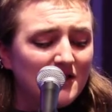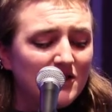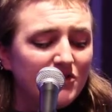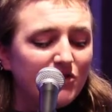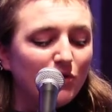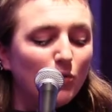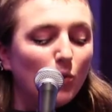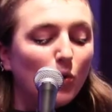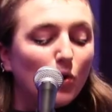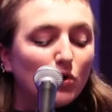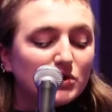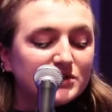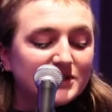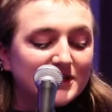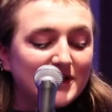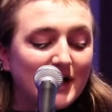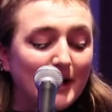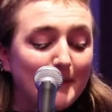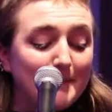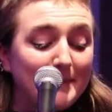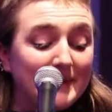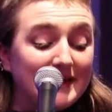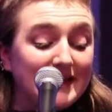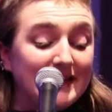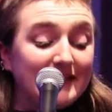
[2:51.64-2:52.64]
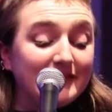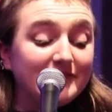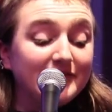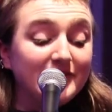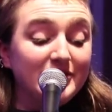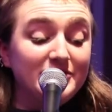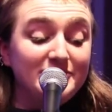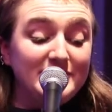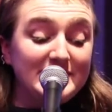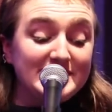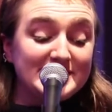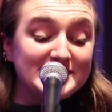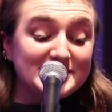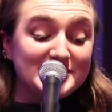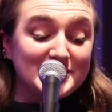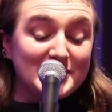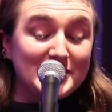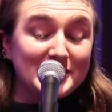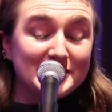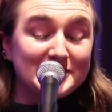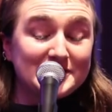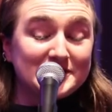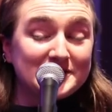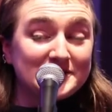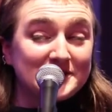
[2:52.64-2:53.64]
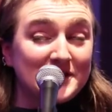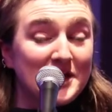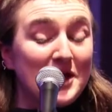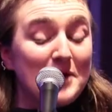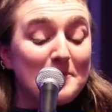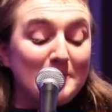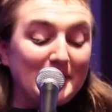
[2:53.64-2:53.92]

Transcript: The water companies convinced us